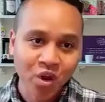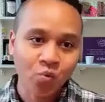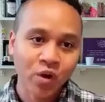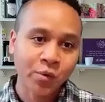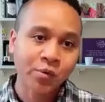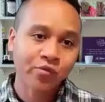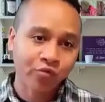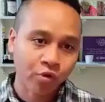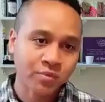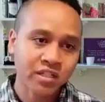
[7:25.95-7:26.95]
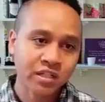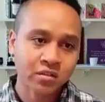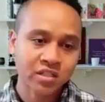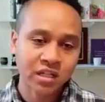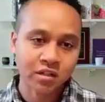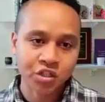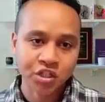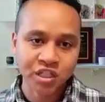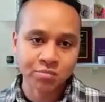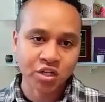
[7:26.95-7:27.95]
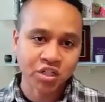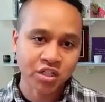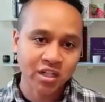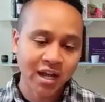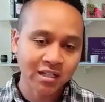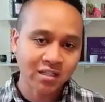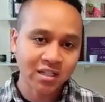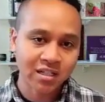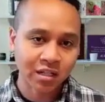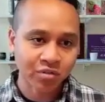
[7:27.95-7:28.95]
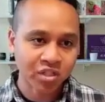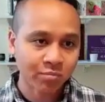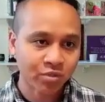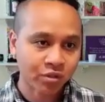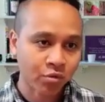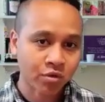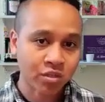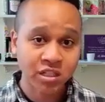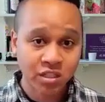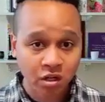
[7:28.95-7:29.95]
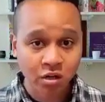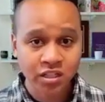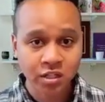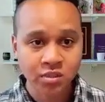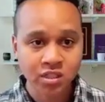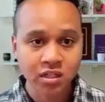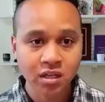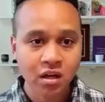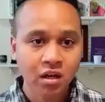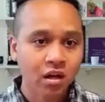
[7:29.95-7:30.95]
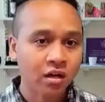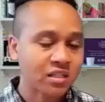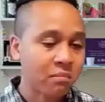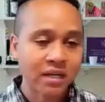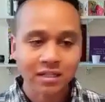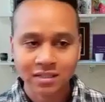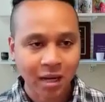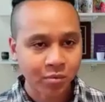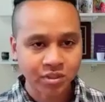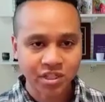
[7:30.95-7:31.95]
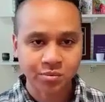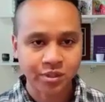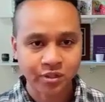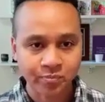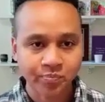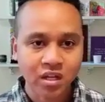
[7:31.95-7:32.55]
where we would perform single-cell gene expression and T-cell receptor or TCR sequencing on as many samples as we could.